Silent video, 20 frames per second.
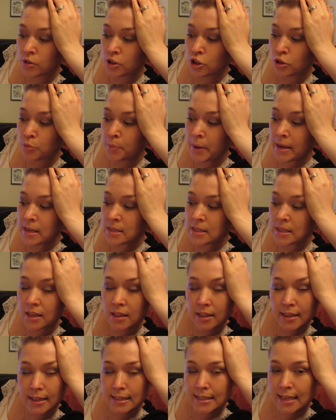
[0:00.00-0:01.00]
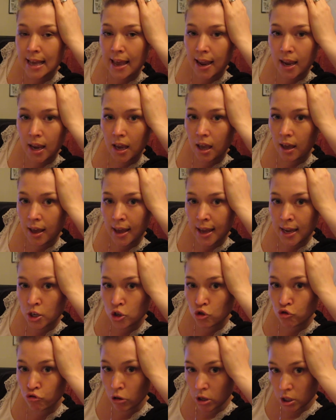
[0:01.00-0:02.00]
basically take a
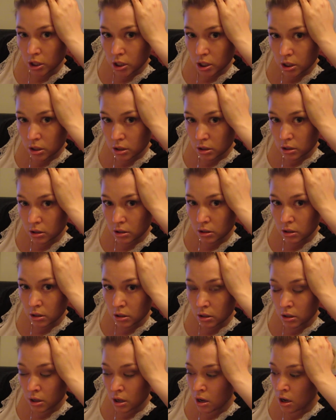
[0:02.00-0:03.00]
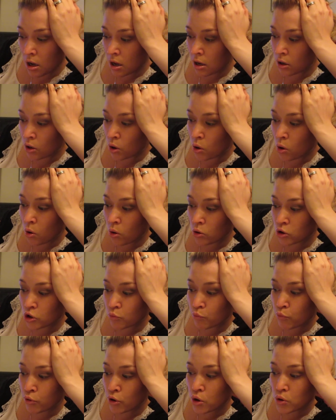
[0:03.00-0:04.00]
drug
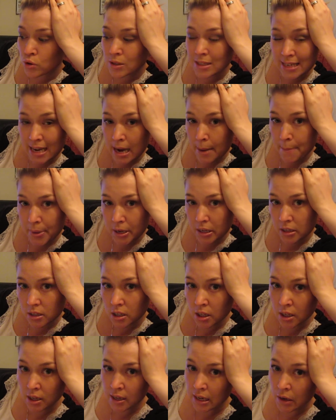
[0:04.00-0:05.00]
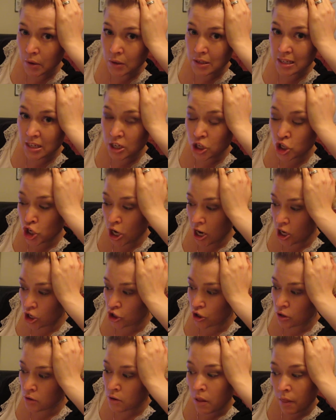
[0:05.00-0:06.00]
called Prostat. Now it's an
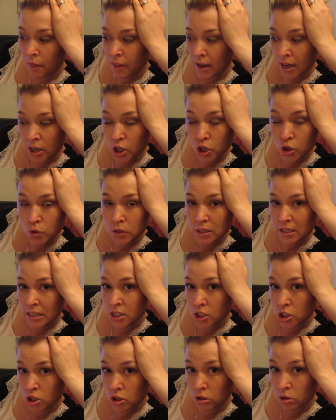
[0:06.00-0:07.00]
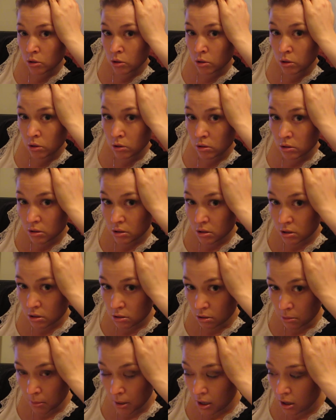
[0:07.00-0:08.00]
injection that goes into your
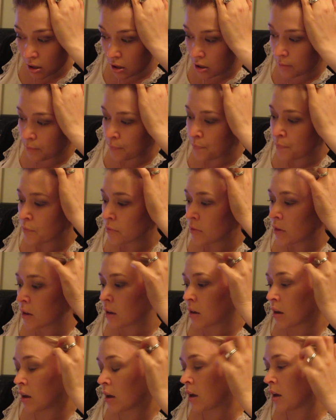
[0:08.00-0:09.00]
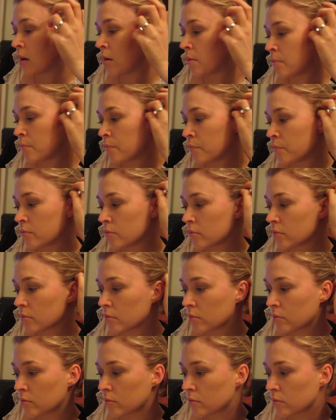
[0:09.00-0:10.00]
stomach, and
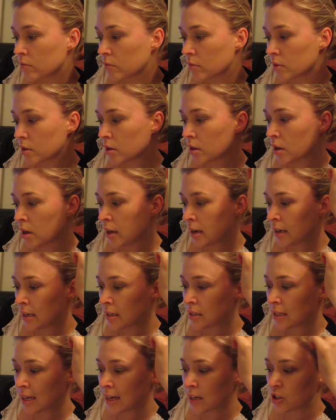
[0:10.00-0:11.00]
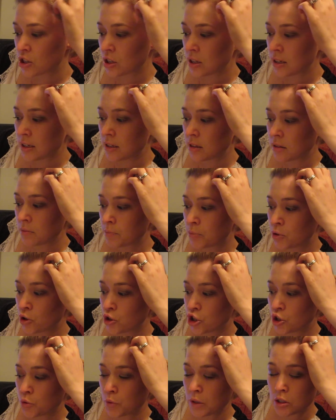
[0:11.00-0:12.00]
it actually
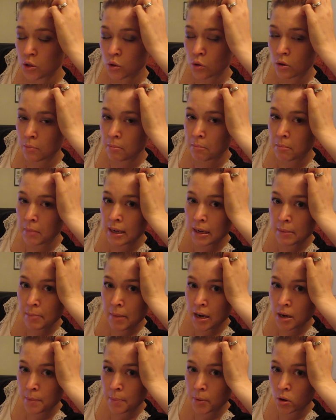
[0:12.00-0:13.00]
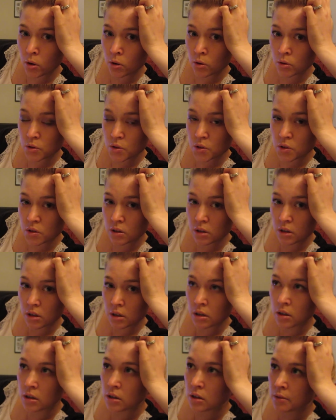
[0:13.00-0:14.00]
puts you into mini menopause.
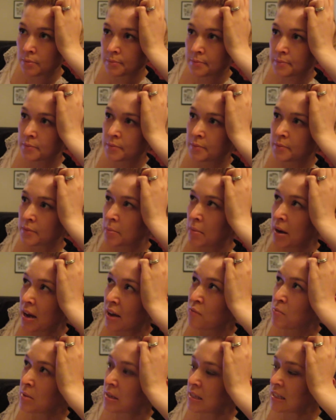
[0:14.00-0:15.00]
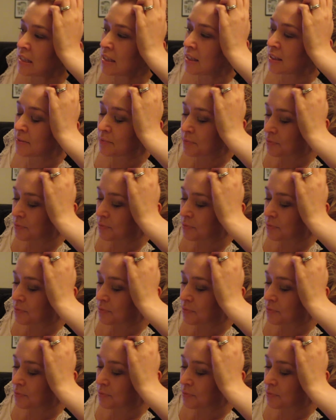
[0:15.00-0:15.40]
Am I having my tea?